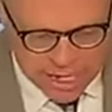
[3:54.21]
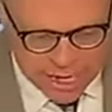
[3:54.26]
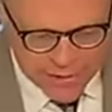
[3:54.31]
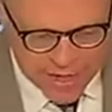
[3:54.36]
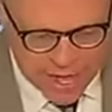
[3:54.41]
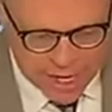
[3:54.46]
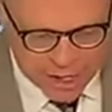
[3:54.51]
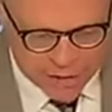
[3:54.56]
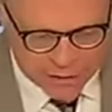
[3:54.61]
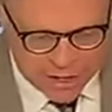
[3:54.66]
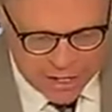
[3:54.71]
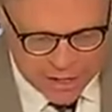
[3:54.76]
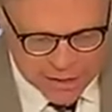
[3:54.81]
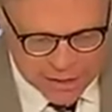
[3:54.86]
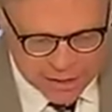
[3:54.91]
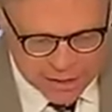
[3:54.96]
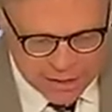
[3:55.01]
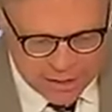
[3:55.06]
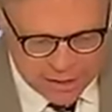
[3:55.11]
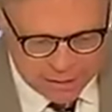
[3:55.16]
shall that
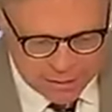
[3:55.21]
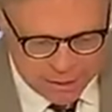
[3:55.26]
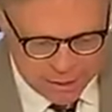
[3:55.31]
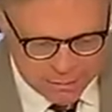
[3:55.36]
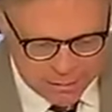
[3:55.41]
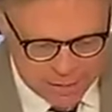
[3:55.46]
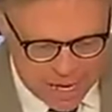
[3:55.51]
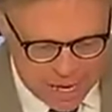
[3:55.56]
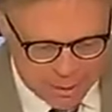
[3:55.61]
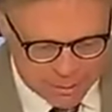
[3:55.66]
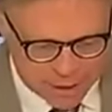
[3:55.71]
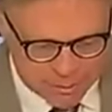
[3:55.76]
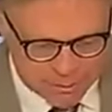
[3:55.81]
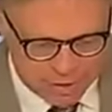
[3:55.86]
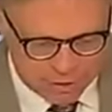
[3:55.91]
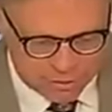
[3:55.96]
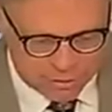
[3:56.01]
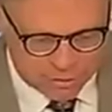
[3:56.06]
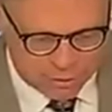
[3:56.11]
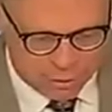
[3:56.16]
great city be
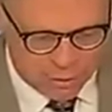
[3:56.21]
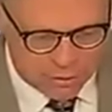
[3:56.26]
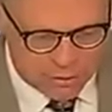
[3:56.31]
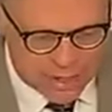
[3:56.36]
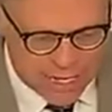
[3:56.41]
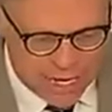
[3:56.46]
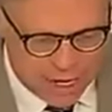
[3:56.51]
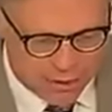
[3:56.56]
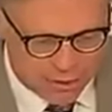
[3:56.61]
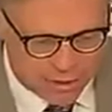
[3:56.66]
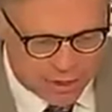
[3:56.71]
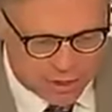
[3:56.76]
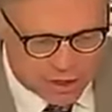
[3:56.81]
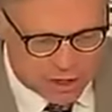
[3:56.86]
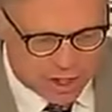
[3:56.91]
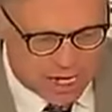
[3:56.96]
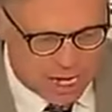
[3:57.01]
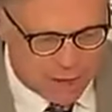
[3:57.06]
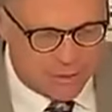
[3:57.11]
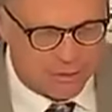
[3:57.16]
Babylon be thrown
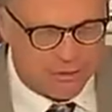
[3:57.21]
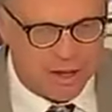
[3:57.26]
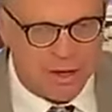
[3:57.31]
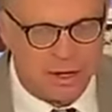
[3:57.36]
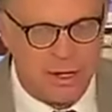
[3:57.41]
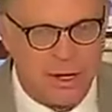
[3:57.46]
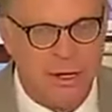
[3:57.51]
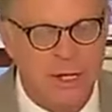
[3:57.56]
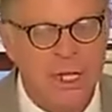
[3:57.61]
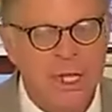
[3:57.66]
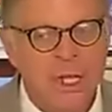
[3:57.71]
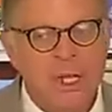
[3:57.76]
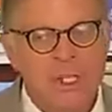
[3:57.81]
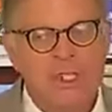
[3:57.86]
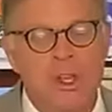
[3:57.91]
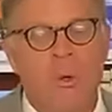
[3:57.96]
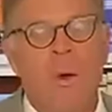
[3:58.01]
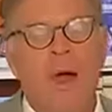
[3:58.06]
down and shall not be found at all.